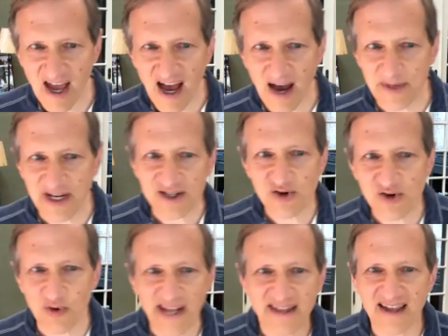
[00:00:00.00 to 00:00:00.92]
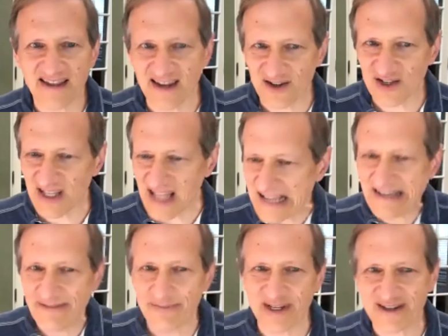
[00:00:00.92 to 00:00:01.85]
I mean, it's great that there's
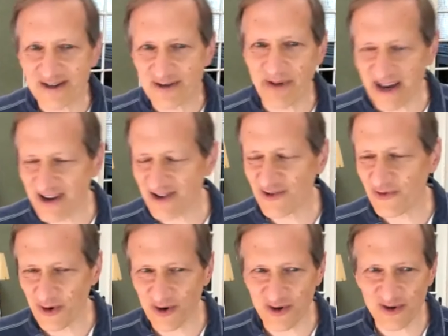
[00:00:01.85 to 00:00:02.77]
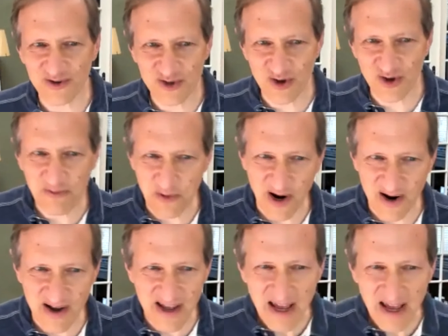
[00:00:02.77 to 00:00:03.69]
lots of business models for
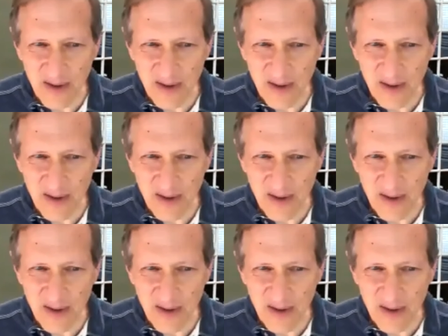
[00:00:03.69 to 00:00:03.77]
software,